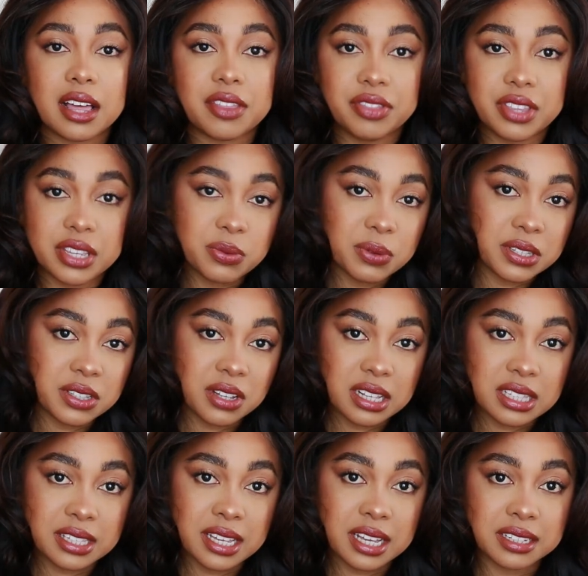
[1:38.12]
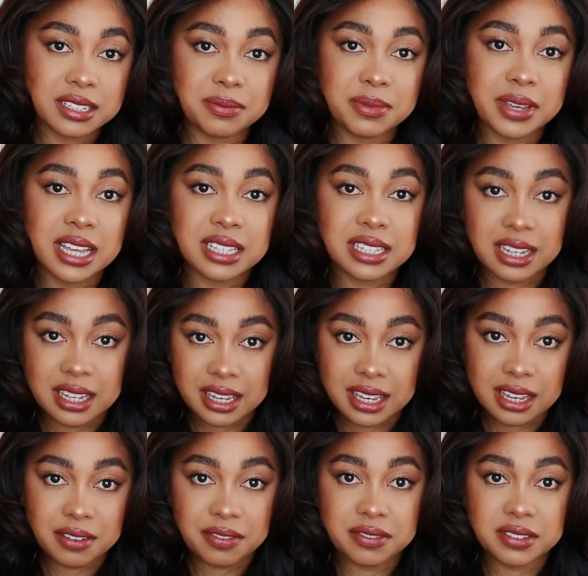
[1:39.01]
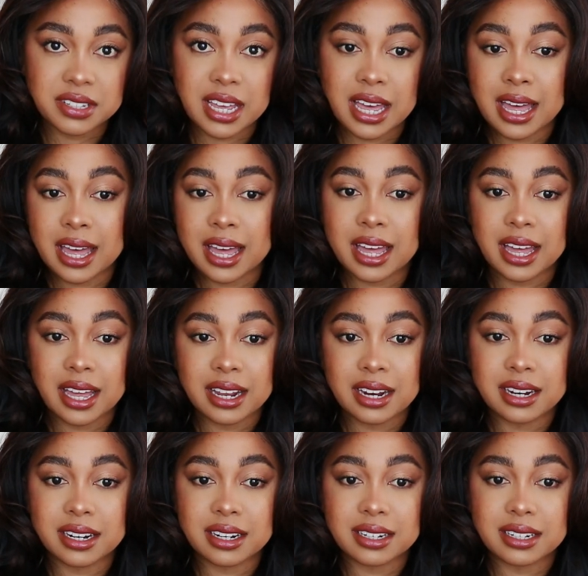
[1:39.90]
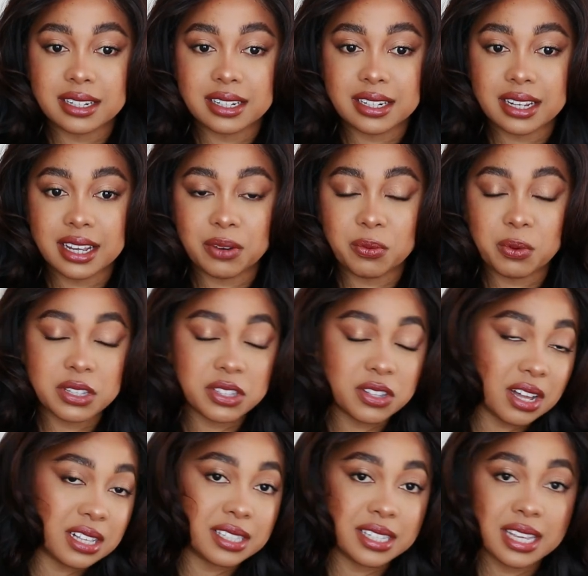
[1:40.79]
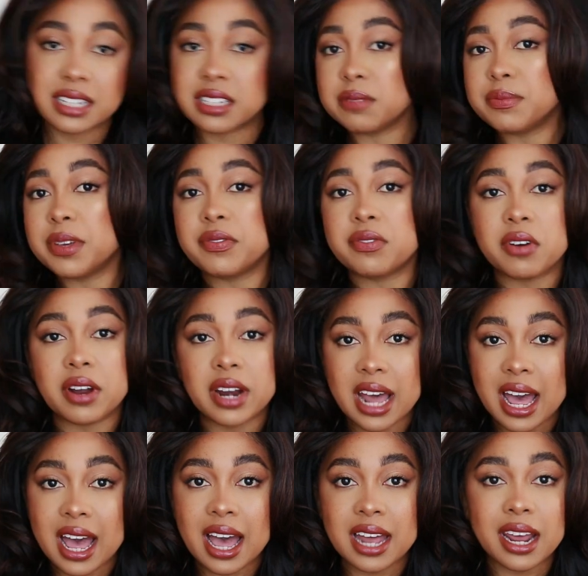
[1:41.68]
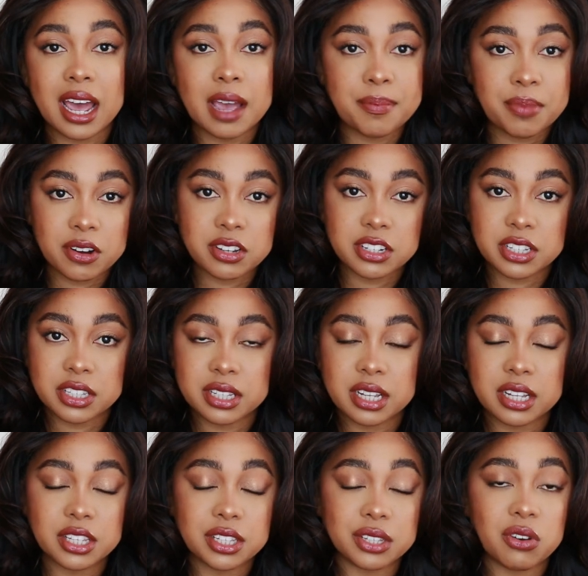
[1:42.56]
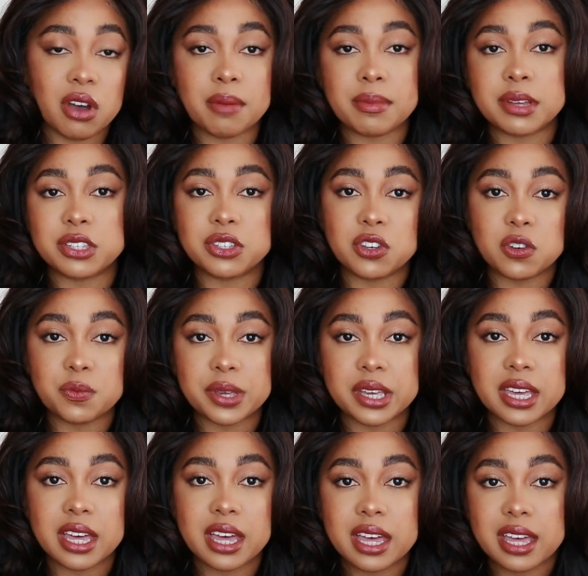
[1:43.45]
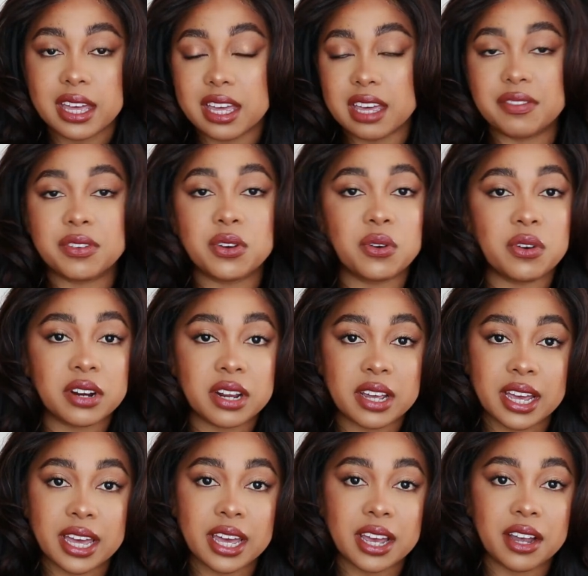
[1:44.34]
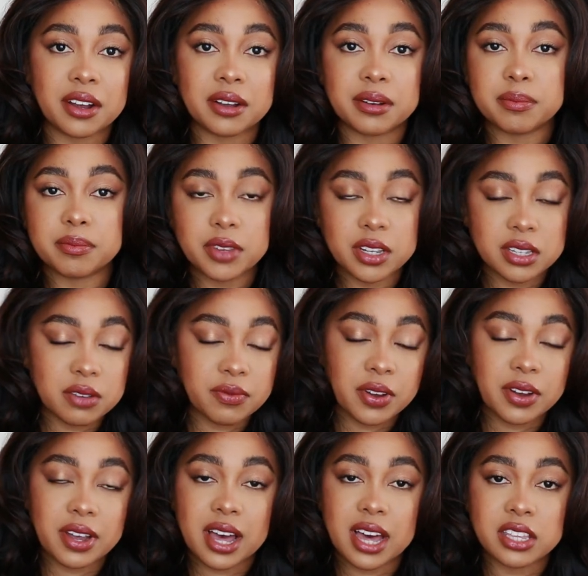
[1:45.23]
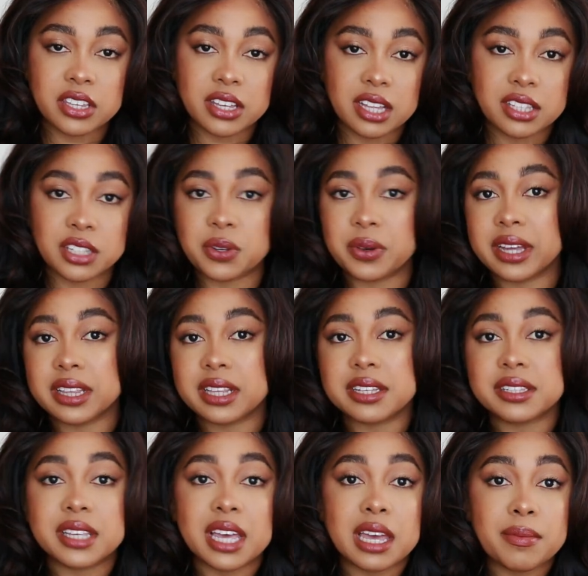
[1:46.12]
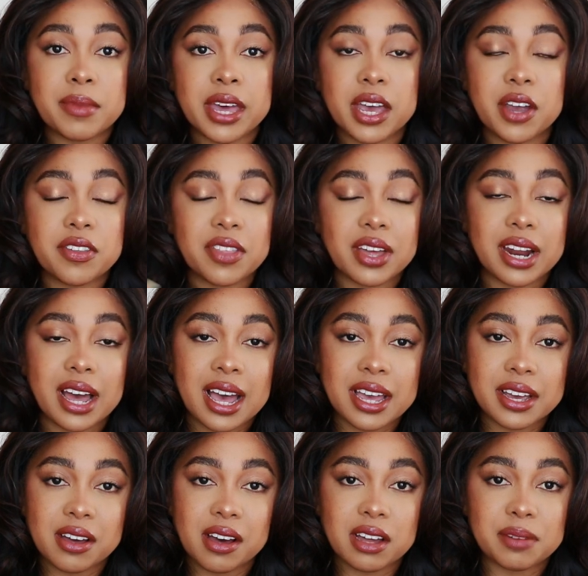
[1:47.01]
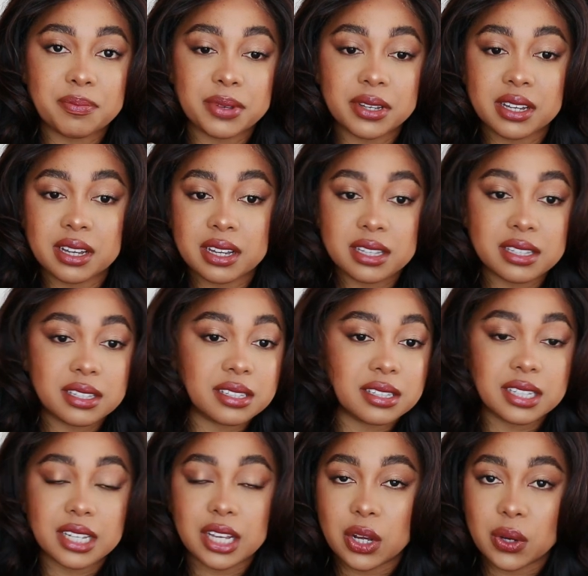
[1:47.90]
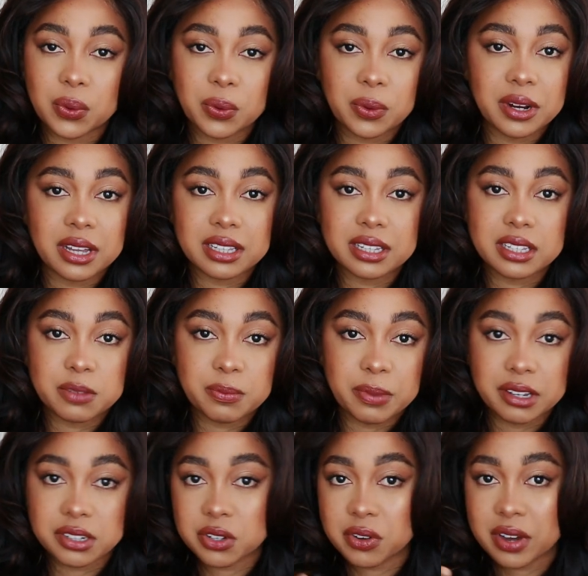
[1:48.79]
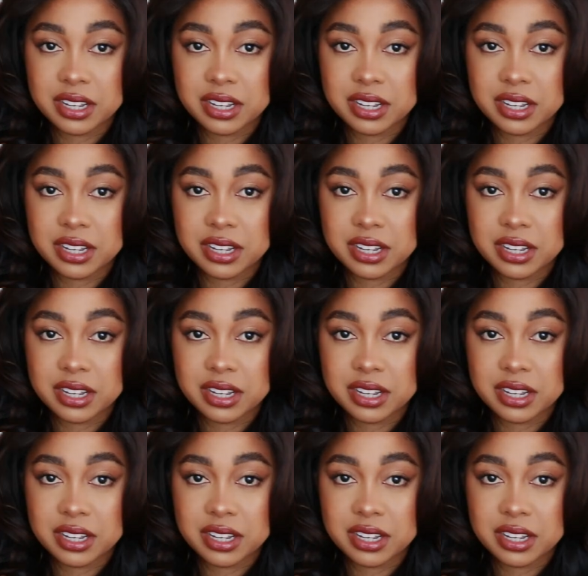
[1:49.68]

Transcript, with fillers: This was not sent to me as a gift, and it was not sent to me for an ad. I purchased it, so I'm assuming if you order hair, there's a very high chance you get the same hair that I got because, you know, nothing special.